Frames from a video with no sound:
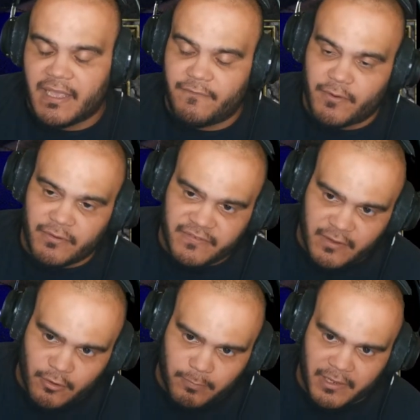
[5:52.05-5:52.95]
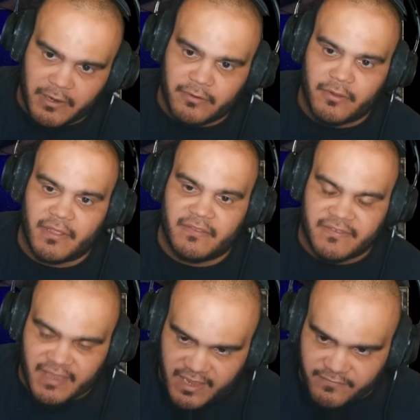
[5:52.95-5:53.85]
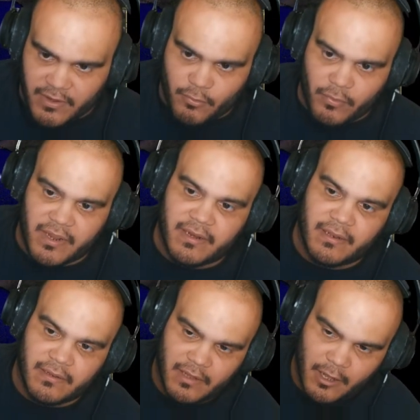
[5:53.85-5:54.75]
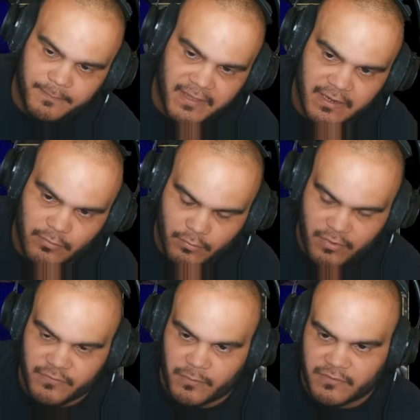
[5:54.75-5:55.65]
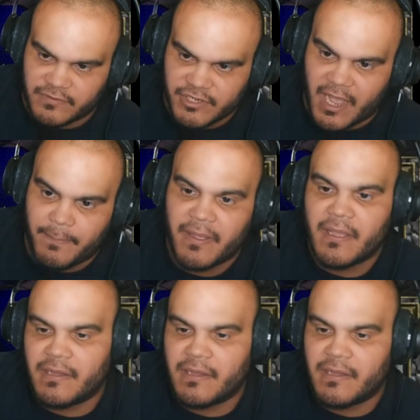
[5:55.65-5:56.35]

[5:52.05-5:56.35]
If you're in single player, you can save and quit and update Griswold's shop